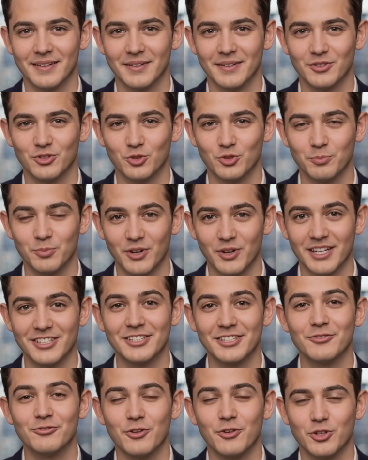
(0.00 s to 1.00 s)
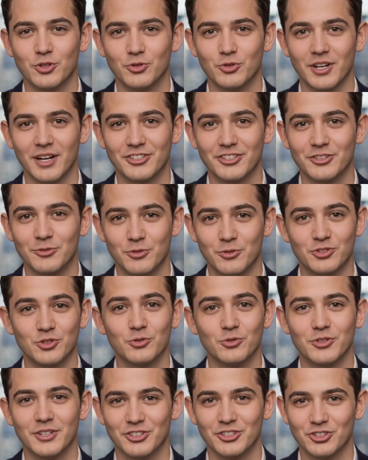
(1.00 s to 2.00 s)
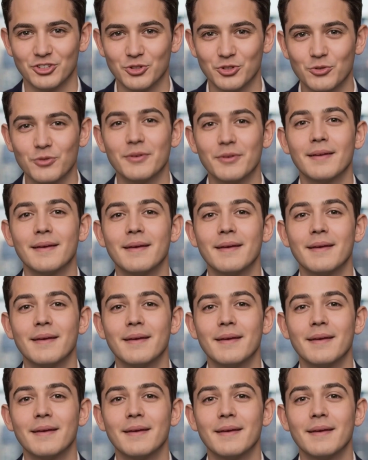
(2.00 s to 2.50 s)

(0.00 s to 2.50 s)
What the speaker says: New pricing for new customers only. 2.